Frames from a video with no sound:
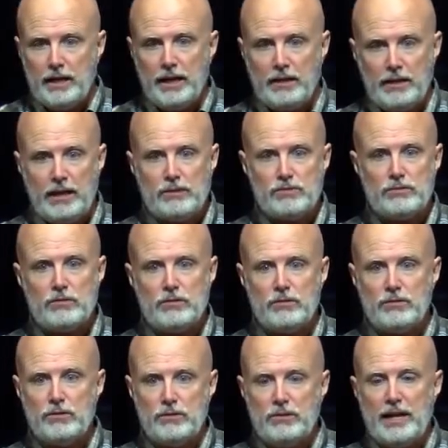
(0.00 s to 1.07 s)
And, and
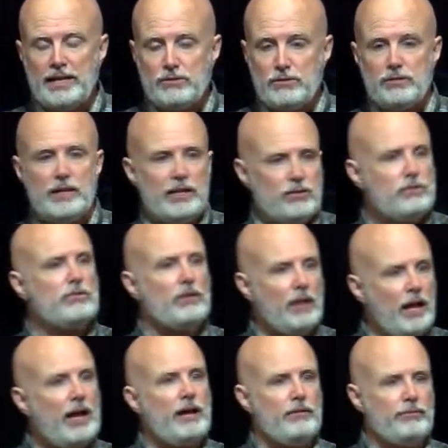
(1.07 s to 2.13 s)
so that's, that's your
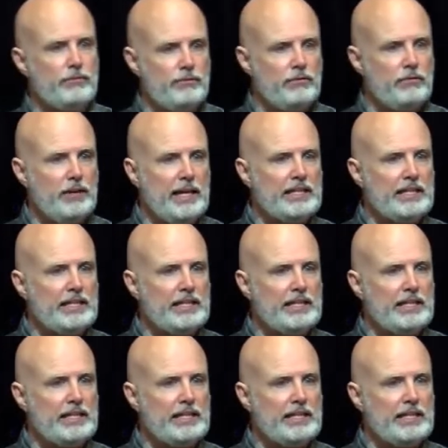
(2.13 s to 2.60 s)
life.